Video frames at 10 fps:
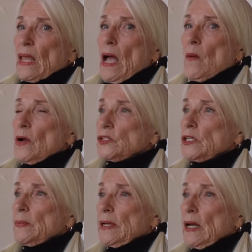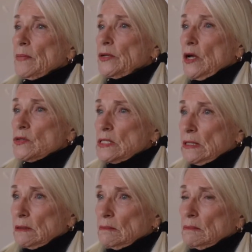I want you to become a
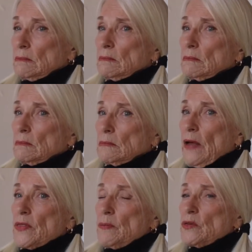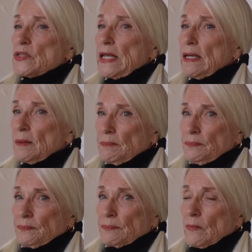docent of the museum.
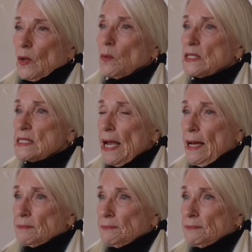What's that?